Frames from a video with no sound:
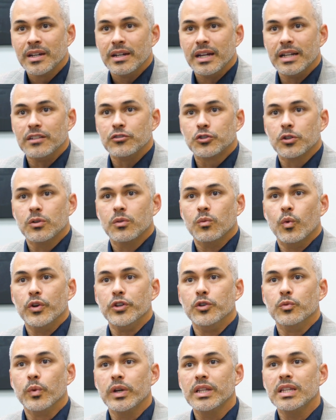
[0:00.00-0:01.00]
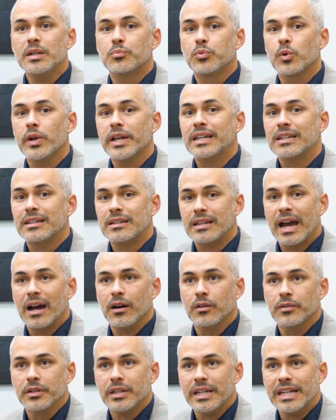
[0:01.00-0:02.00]
And so when you really break it
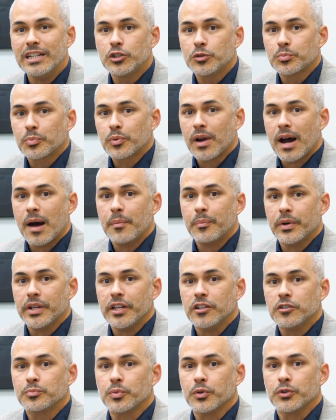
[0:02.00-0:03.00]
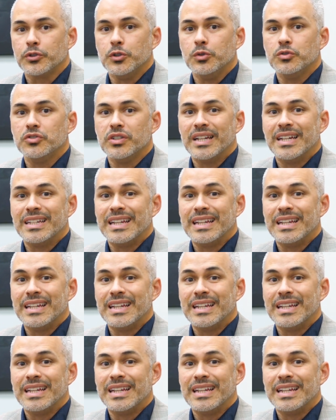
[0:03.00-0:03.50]
down, each property is producing a